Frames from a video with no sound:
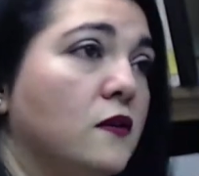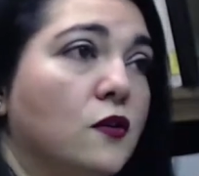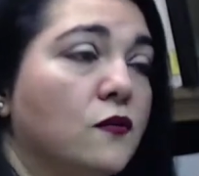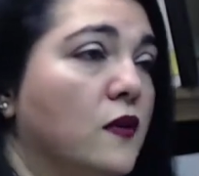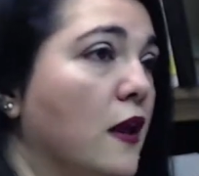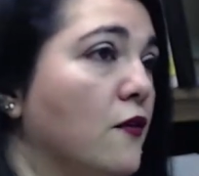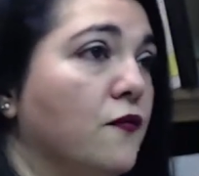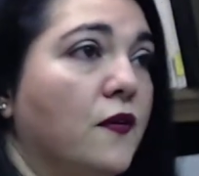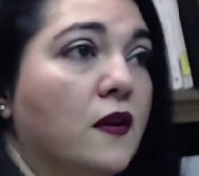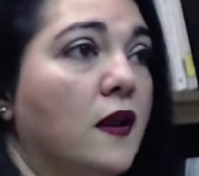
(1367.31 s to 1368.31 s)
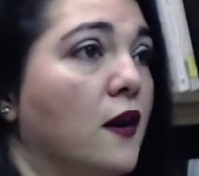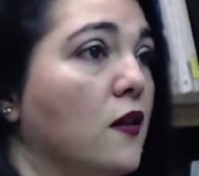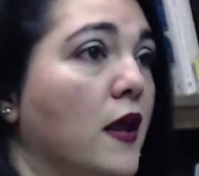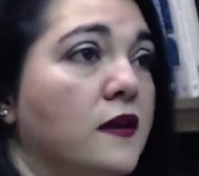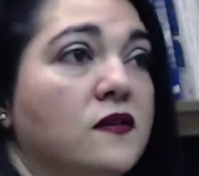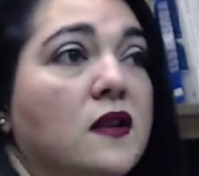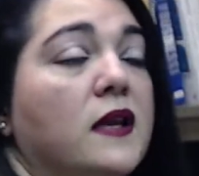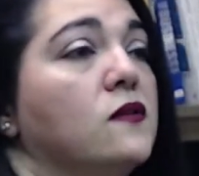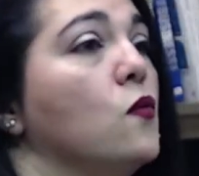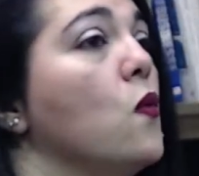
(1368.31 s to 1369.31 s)
the airline is
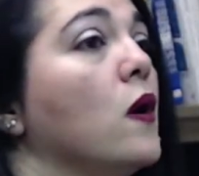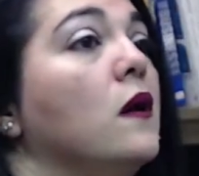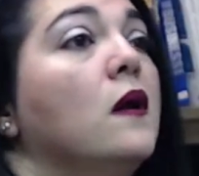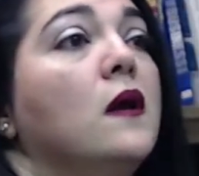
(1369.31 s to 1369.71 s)
late, or,